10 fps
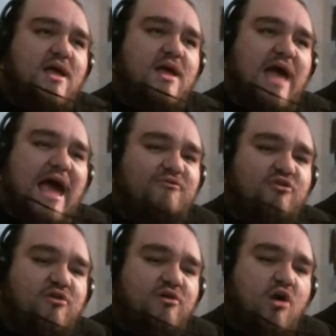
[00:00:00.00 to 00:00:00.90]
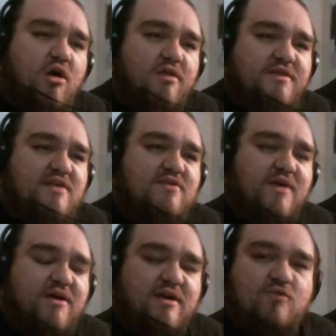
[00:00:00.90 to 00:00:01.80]
after all these
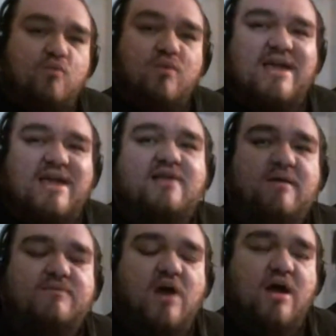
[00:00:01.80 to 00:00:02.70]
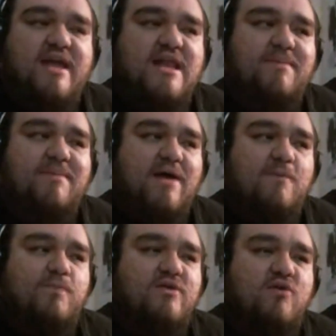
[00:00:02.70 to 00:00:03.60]
various weeks of talking
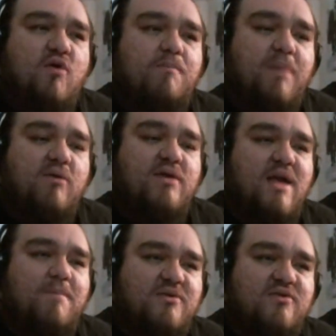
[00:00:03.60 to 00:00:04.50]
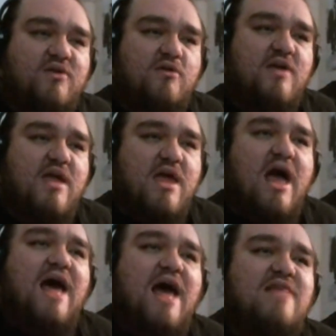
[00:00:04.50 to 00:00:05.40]
about these old pony episodes.
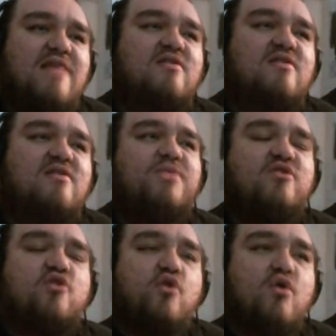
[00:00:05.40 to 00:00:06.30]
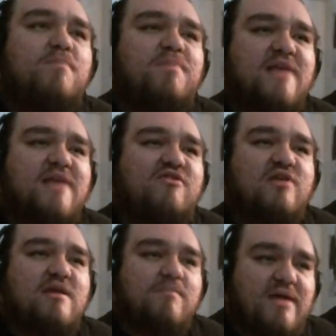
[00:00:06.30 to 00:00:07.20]
This could
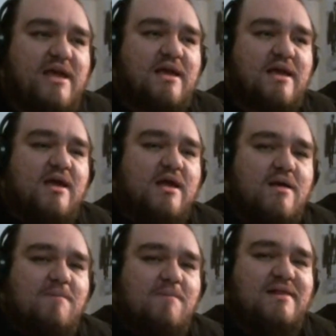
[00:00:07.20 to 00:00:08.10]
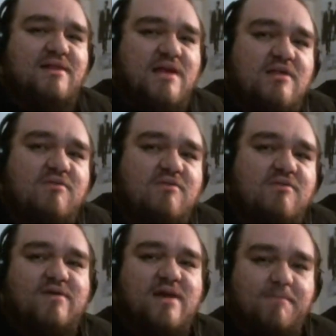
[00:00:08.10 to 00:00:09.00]
potentially be my least
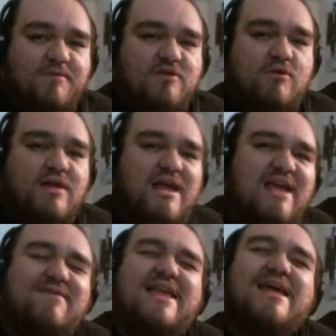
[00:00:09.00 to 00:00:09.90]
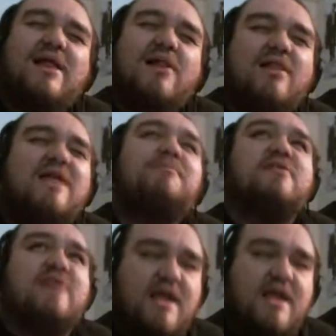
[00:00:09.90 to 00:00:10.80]
favorite episode, even
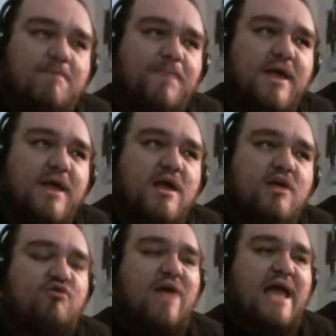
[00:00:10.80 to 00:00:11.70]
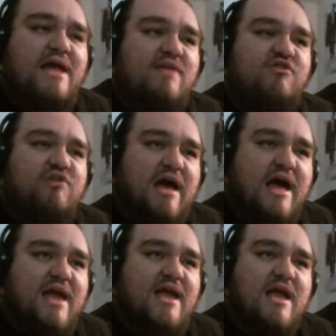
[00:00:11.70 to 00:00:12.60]
eclipsing Dragon
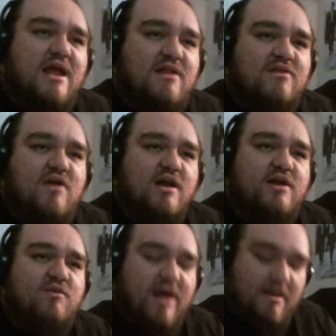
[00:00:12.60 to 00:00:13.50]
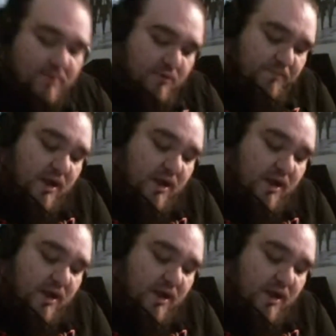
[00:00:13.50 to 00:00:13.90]
Shy and Sonic Rainbow.